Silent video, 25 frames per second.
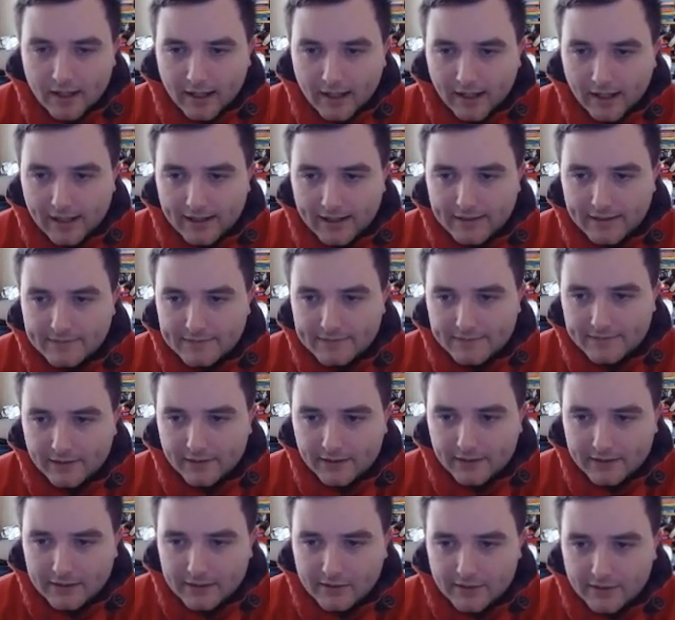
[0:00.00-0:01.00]
and
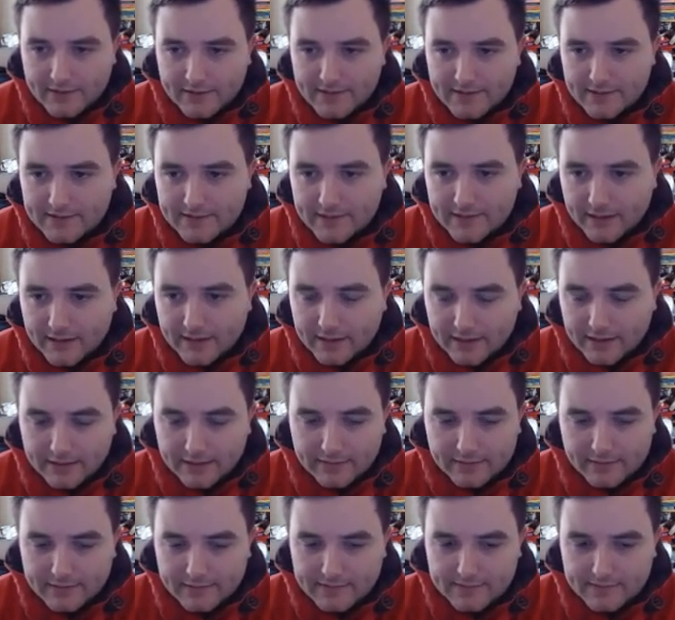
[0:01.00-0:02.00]
uh, you know, as I say,
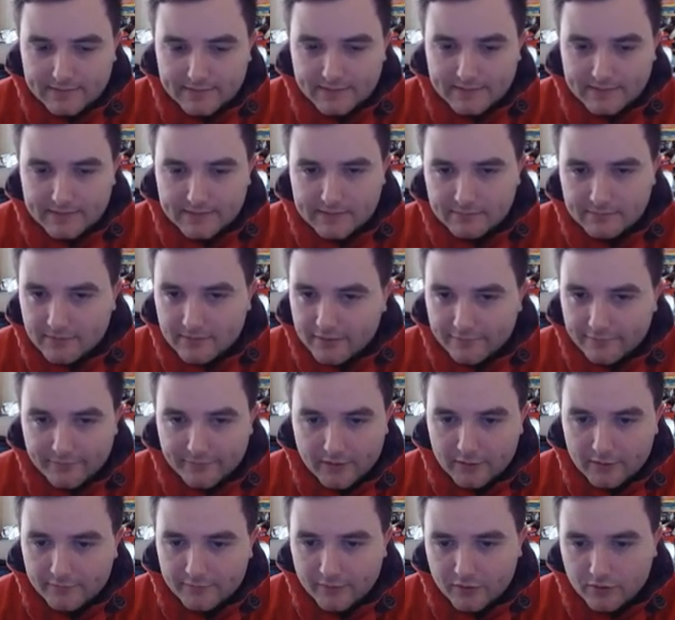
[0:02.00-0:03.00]
this is this has been a
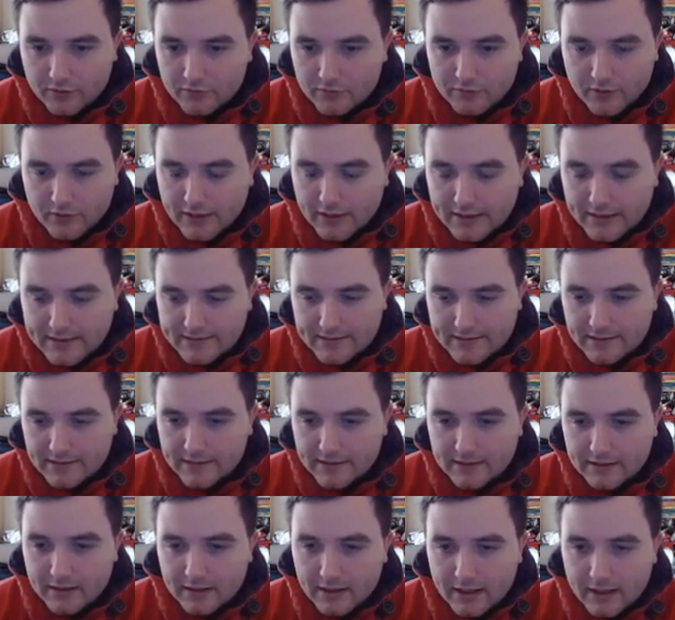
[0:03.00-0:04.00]
bit of a
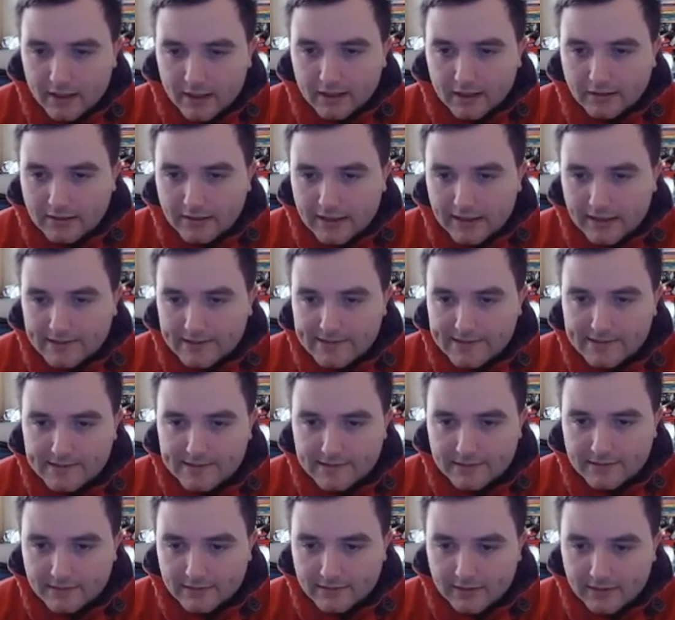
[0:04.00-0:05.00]
crazy
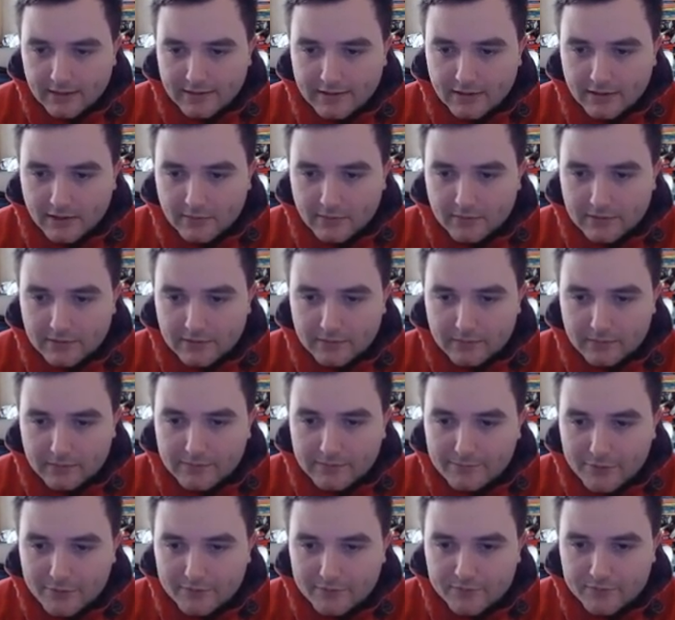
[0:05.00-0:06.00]
last. I don't know. We're
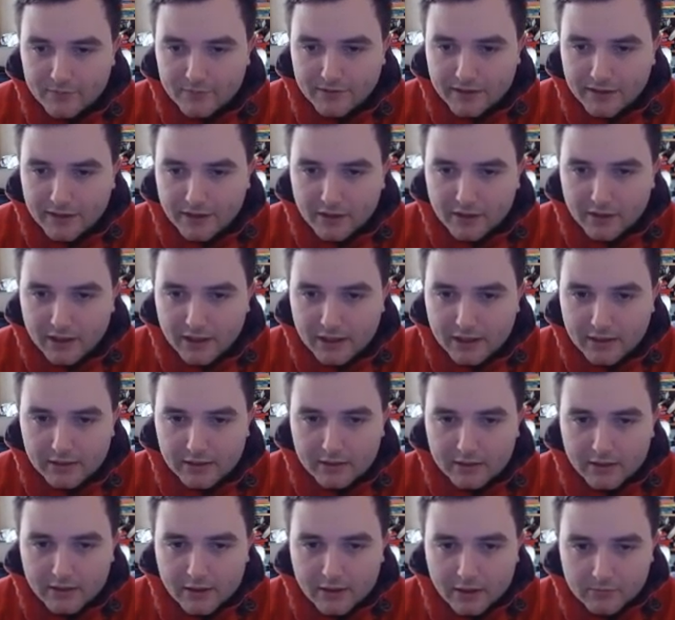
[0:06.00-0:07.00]
on move twenty-nine.
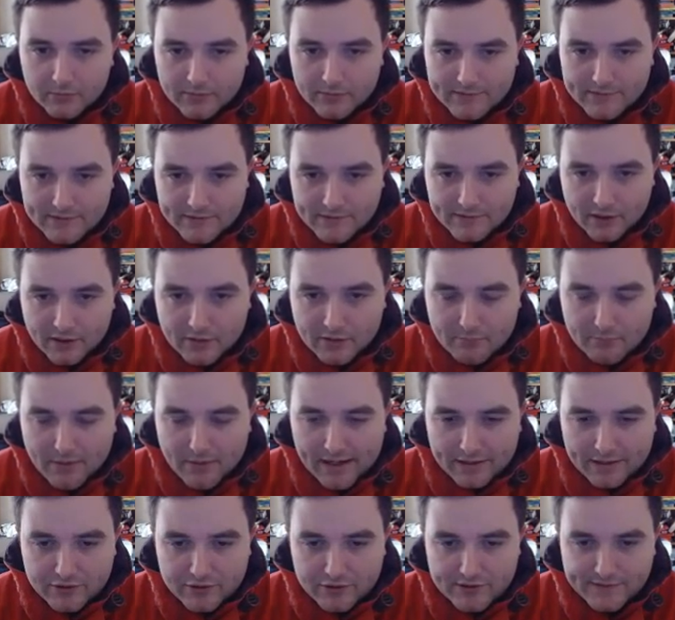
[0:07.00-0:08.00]
Let's just go
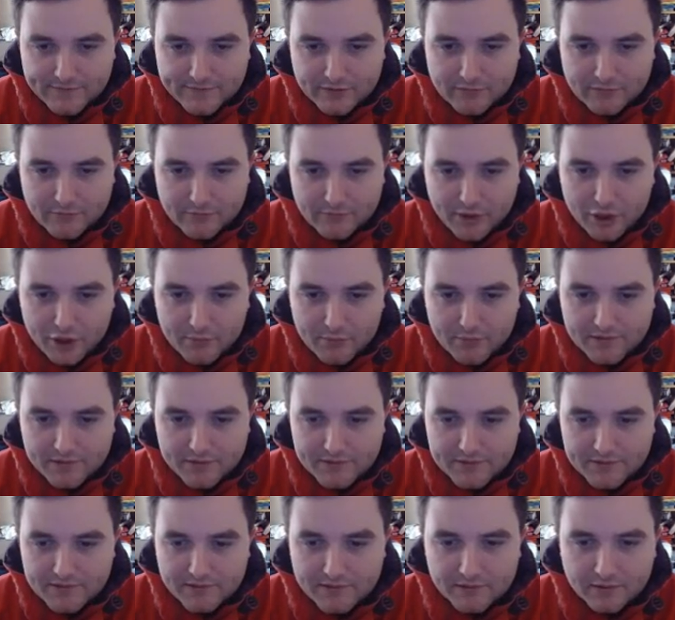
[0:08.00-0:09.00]
back just for a moment